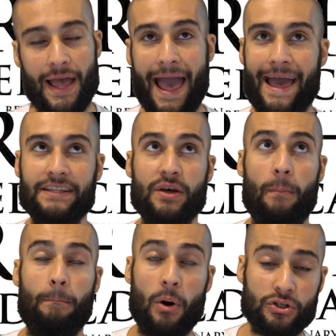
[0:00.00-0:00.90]
and
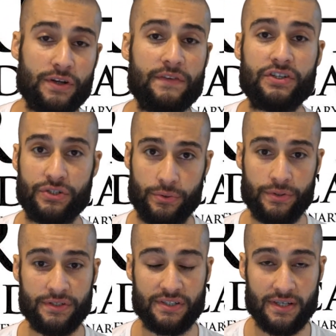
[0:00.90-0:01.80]
most of the
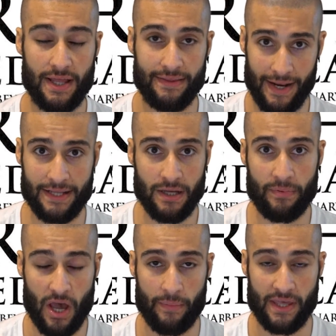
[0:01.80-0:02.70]
students that end up
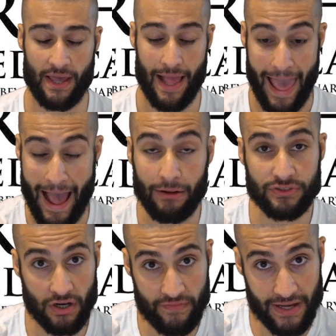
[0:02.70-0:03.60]
coming out
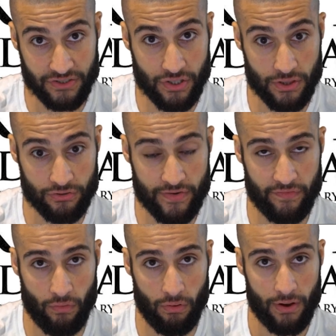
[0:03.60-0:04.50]
of our Cert
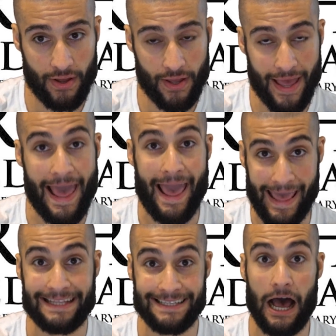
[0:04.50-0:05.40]
3-4
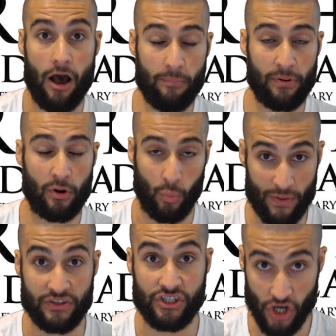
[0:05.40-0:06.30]
end up
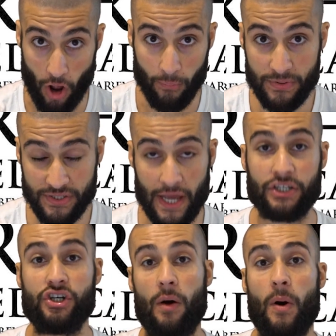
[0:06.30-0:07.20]
with jobs and
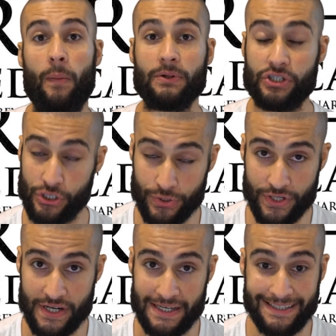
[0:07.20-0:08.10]
job
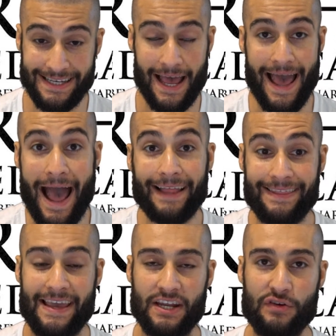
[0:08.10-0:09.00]
opportunities at
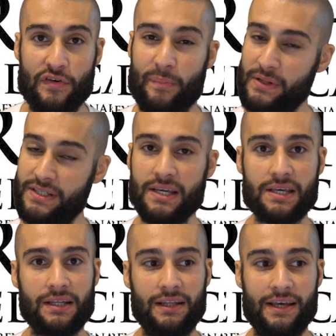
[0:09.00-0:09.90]
the end of it,
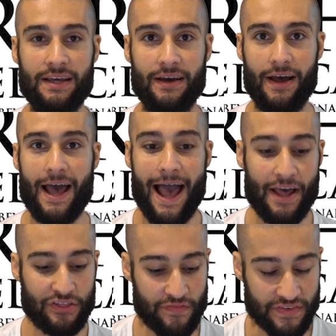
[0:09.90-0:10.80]
particularly
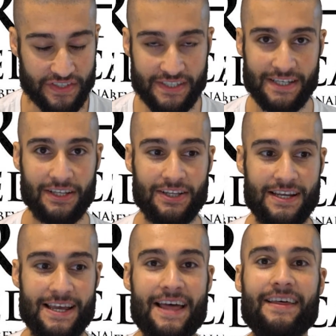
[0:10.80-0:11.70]
at the
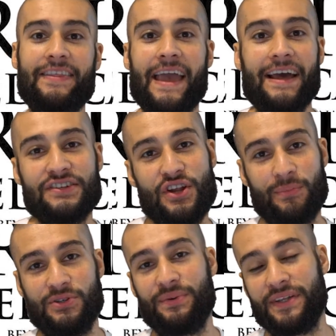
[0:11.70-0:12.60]
facility that they ended up
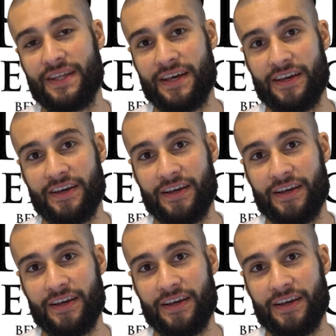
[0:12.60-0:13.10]
doing their